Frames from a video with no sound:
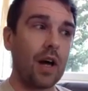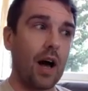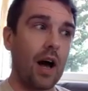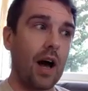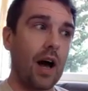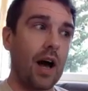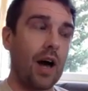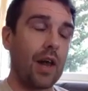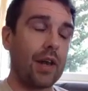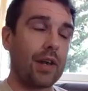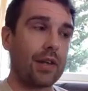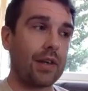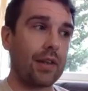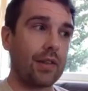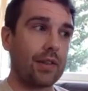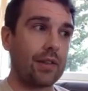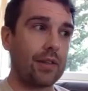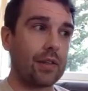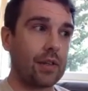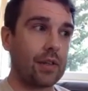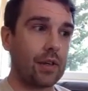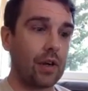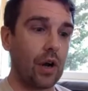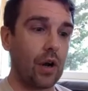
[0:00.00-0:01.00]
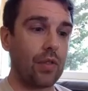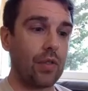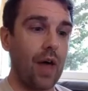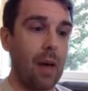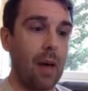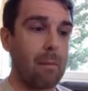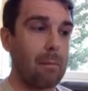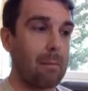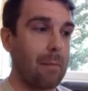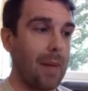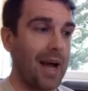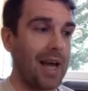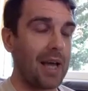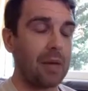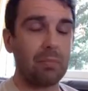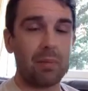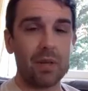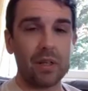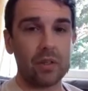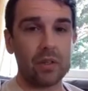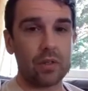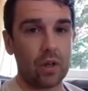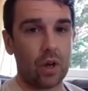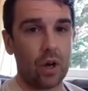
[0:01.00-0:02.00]
And you know there may
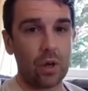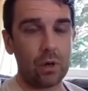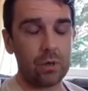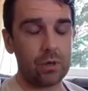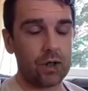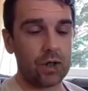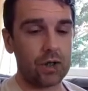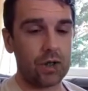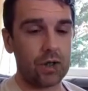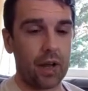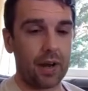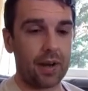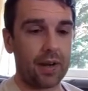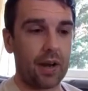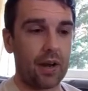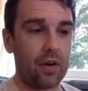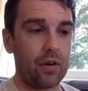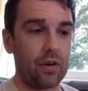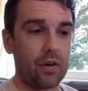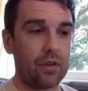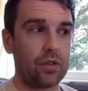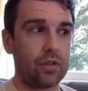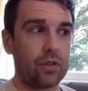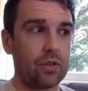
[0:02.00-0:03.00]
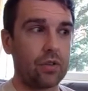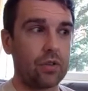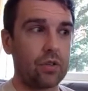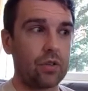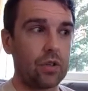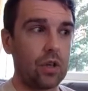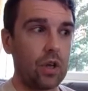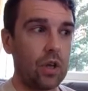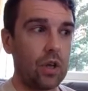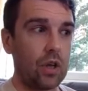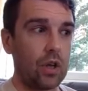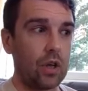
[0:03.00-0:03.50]
be times in that character's